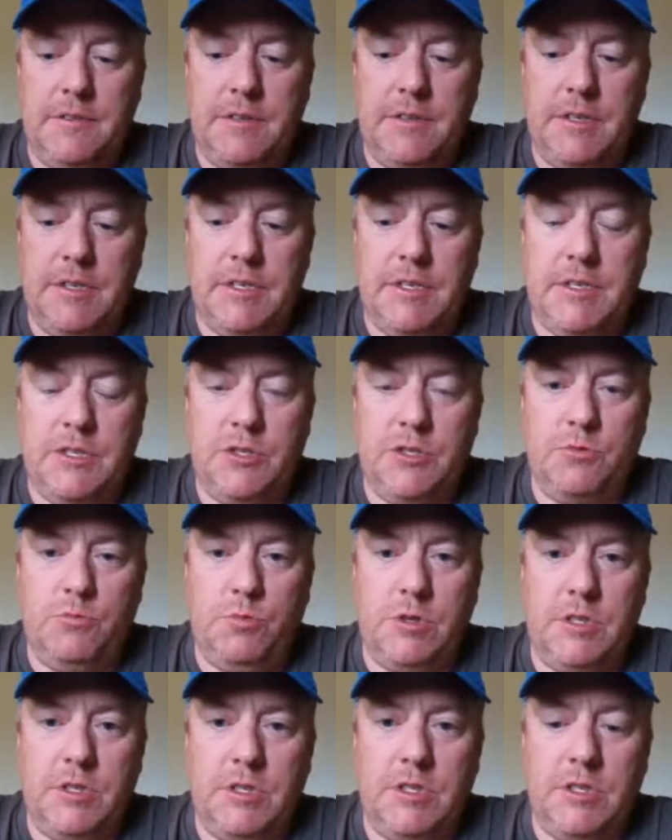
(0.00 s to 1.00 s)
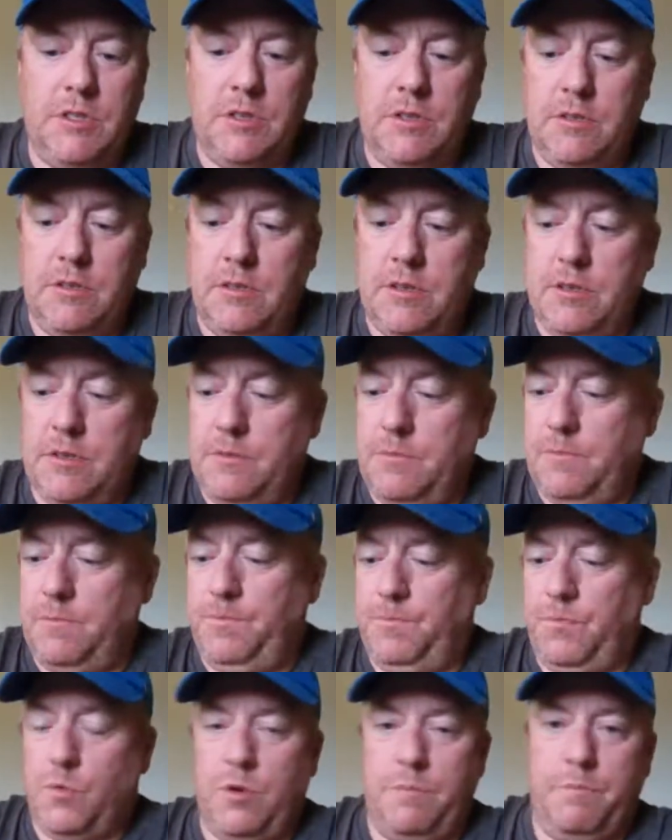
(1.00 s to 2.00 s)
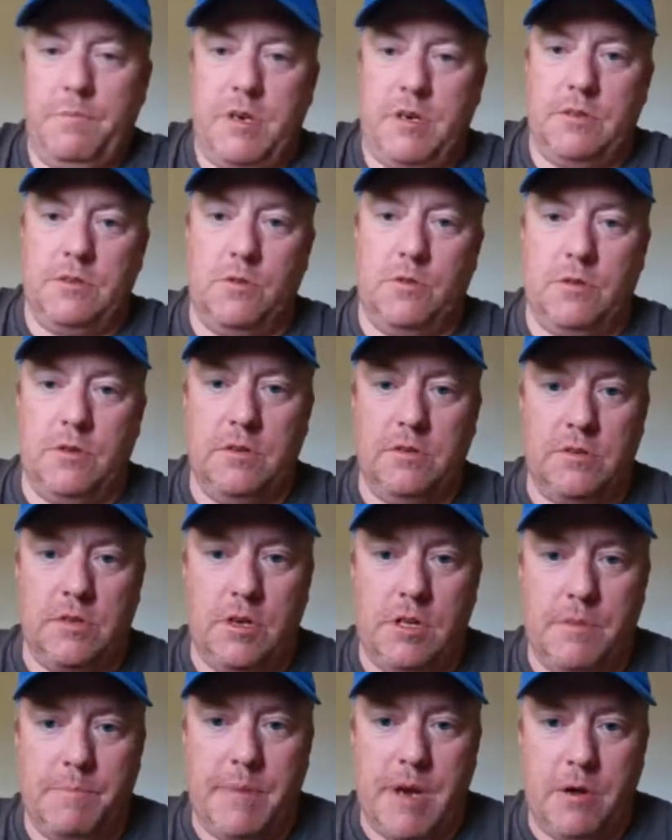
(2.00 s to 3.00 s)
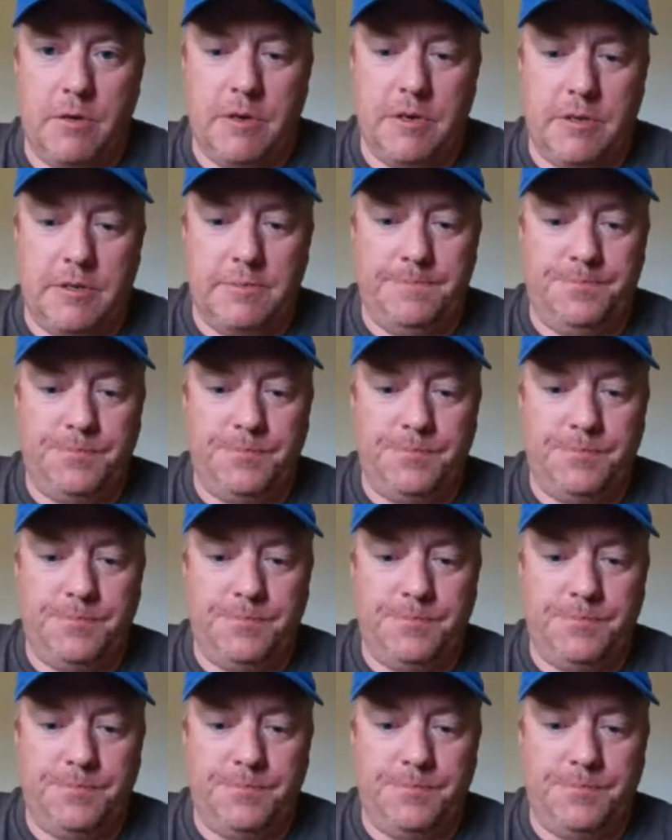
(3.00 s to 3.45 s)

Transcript: it's really what Minnesota is all about here.